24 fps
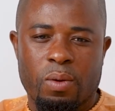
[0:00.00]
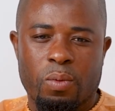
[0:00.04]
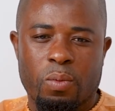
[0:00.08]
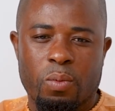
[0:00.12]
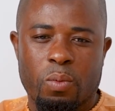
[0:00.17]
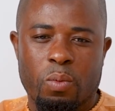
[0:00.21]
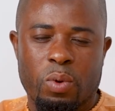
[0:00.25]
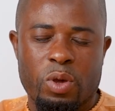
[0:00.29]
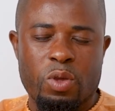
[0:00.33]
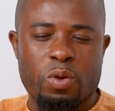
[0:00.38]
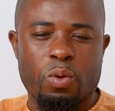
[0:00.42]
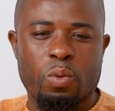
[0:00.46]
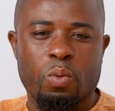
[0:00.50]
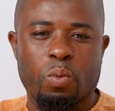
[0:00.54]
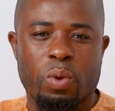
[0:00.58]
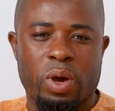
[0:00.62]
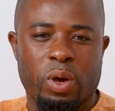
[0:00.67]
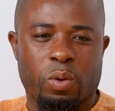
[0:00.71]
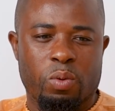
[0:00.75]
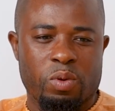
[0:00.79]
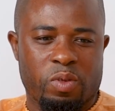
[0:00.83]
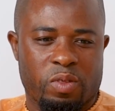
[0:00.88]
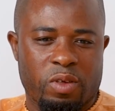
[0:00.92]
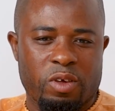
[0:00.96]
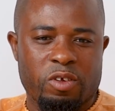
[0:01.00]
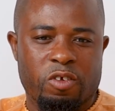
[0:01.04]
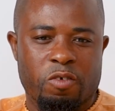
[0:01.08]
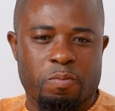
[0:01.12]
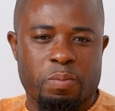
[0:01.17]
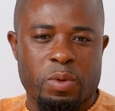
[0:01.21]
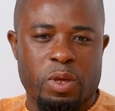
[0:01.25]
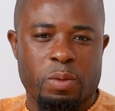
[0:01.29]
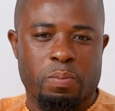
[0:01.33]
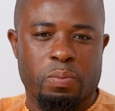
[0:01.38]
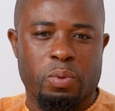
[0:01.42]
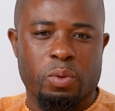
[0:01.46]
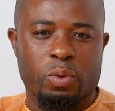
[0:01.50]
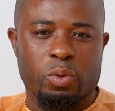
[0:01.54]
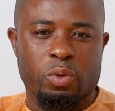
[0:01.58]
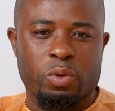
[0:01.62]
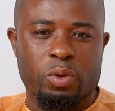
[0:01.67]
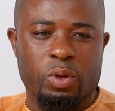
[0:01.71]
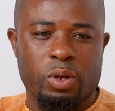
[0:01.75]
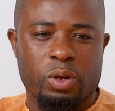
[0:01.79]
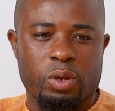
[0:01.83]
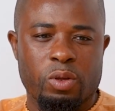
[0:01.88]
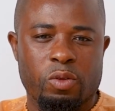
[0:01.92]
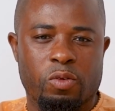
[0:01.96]
when you work with such
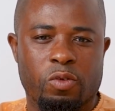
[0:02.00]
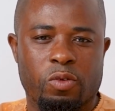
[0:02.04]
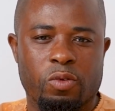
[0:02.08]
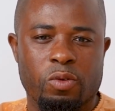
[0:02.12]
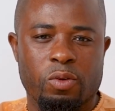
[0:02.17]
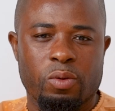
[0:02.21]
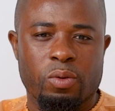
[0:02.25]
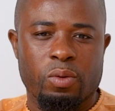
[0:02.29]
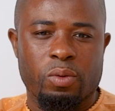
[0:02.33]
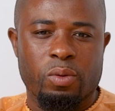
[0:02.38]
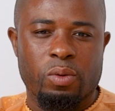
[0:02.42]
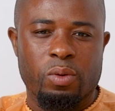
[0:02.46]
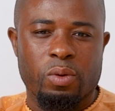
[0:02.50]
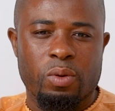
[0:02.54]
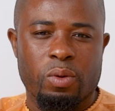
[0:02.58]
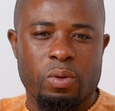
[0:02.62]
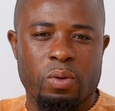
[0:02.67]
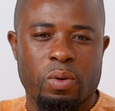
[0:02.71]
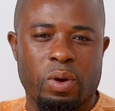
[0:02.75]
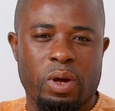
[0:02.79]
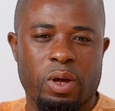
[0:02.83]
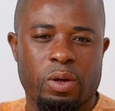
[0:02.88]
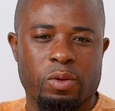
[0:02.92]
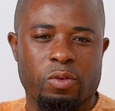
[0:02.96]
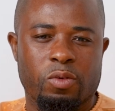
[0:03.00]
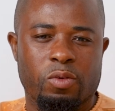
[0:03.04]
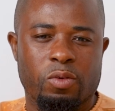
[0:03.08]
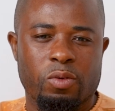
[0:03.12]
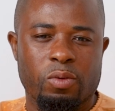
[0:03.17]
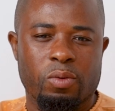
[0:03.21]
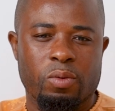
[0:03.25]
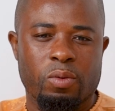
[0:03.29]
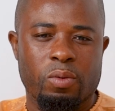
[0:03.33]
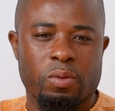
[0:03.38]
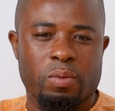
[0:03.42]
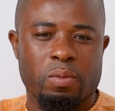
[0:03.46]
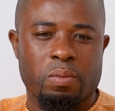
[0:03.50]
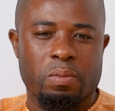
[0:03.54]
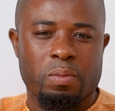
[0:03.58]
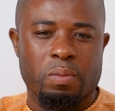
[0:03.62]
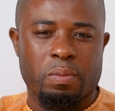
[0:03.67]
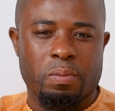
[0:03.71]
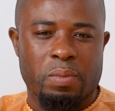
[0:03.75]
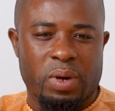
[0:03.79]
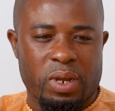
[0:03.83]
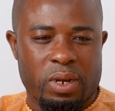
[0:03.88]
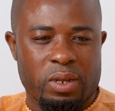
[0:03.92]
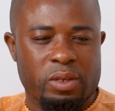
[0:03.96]
people, you need to know how to
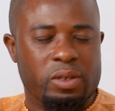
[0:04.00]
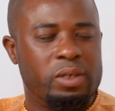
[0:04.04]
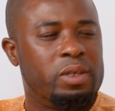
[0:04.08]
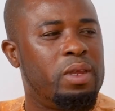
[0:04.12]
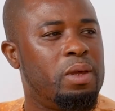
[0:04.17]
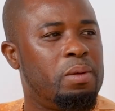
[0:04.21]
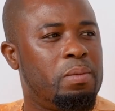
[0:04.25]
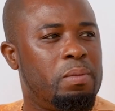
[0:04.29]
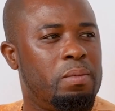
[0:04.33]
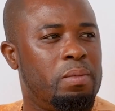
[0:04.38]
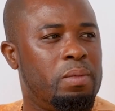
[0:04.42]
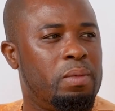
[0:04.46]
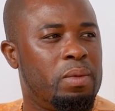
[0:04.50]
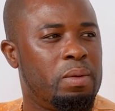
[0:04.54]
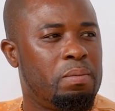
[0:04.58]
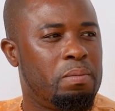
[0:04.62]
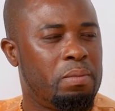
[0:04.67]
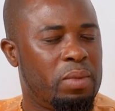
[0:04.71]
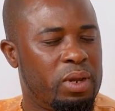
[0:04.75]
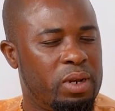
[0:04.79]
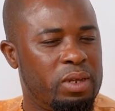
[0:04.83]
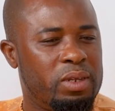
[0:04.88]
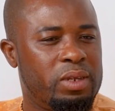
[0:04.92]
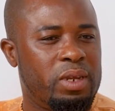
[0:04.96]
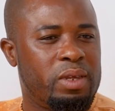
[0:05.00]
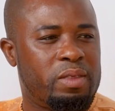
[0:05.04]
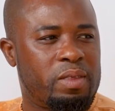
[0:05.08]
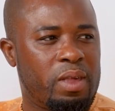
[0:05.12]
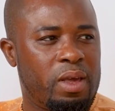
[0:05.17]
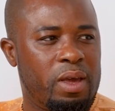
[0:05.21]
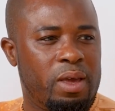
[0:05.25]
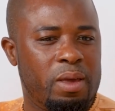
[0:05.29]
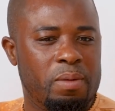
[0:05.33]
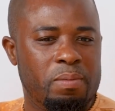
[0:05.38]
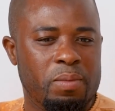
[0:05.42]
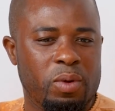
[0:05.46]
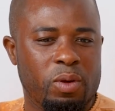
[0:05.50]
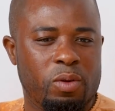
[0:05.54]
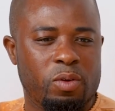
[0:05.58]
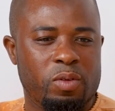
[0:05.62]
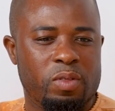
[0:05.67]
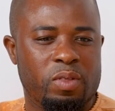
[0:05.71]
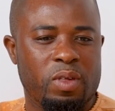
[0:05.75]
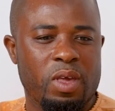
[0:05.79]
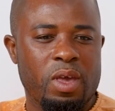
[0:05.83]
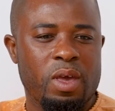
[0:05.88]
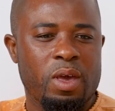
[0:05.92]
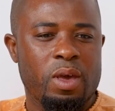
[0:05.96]
manage them, manage the time,
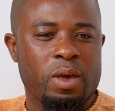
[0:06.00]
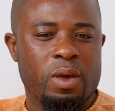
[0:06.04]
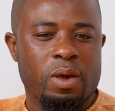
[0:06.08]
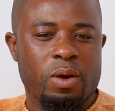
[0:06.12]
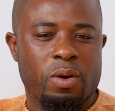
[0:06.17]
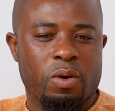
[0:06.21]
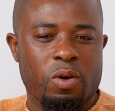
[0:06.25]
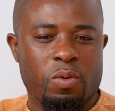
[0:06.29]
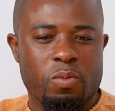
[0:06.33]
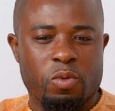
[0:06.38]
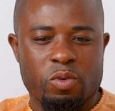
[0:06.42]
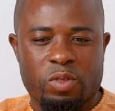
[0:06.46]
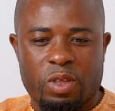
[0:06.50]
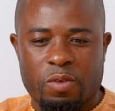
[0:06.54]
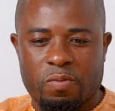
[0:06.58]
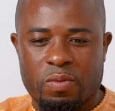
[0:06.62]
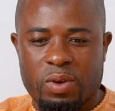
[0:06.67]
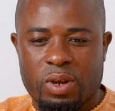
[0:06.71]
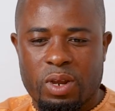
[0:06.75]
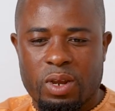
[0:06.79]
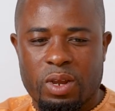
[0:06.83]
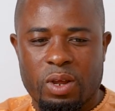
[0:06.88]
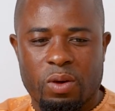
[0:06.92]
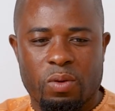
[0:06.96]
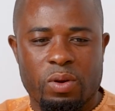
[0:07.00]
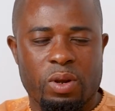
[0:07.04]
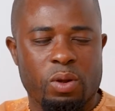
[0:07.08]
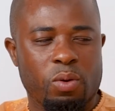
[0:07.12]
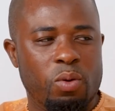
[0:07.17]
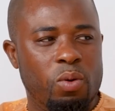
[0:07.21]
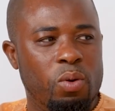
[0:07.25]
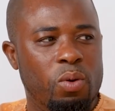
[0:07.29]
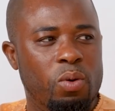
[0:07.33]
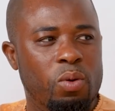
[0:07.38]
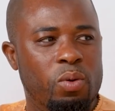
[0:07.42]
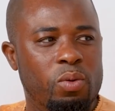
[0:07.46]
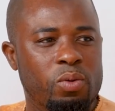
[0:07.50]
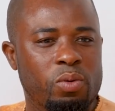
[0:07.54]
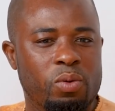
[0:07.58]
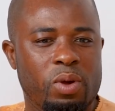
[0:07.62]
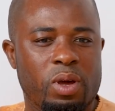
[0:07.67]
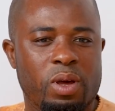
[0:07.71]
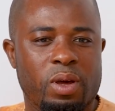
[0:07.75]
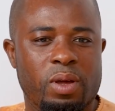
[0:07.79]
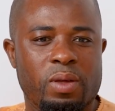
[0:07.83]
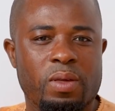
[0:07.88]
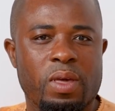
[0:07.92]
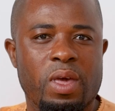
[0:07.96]
because almost every day they're on the go.
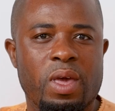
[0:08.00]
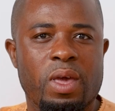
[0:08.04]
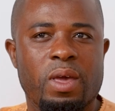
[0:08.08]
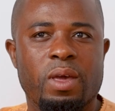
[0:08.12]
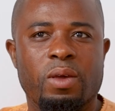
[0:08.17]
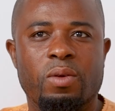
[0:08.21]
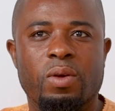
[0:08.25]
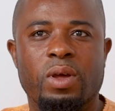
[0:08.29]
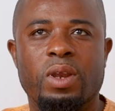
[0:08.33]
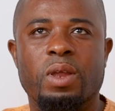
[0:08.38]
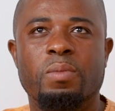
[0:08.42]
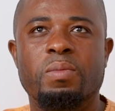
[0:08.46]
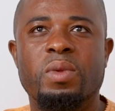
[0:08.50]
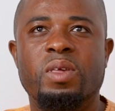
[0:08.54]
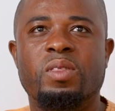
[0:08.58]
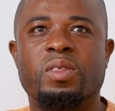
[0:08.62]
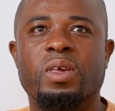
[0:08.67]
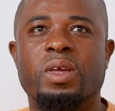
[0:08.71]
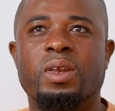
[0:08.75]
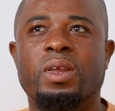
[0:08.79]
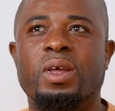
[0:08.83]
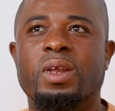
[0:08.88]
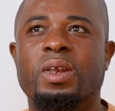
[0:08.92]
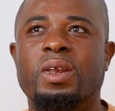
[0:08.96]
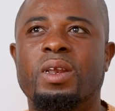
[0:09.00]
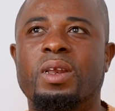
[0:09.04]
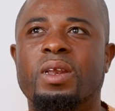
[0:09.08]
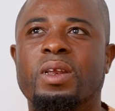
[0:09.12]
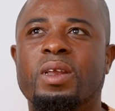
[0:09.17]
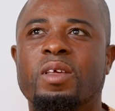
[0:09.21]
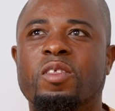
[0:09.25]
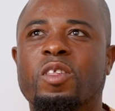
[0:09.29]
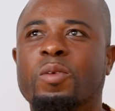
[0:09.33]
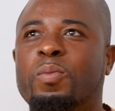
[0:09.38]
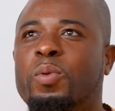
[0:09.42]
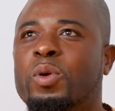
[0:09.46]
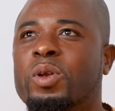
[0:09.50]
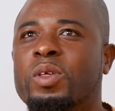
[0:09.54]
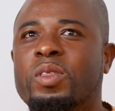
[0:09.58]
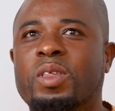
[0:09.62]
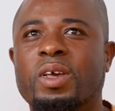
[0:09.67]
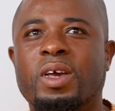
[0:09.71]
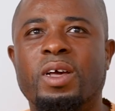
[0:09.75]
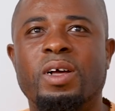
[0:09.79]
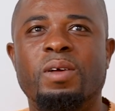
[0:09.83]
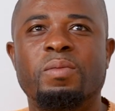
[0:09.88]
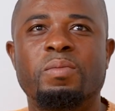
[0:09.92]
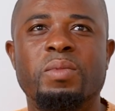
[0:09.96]
You're in a meeting, and then there's a
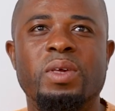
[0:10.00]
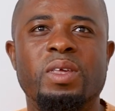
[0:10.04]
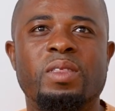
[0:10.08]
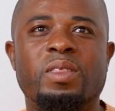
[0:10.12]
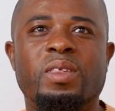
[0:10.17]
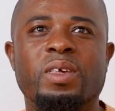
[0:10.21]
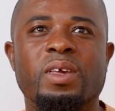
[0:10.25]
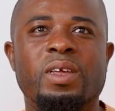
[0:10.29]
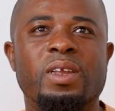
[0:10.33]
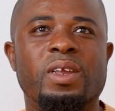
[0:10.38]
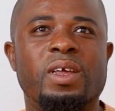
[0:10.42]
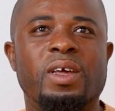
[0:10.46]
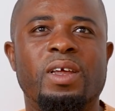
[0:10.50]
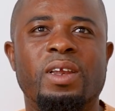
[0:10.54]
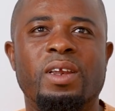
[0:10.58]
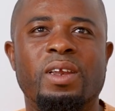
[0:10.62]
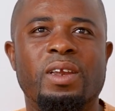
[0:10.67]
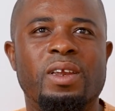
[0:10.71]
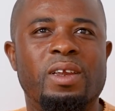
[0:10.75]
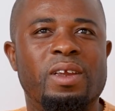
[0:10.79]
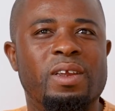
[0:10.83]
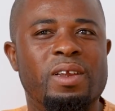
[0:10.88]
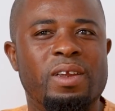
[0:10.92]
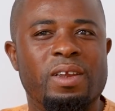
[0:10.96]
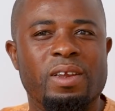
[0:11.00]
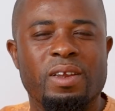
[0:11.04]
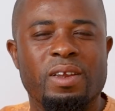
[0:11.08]
political meeting, and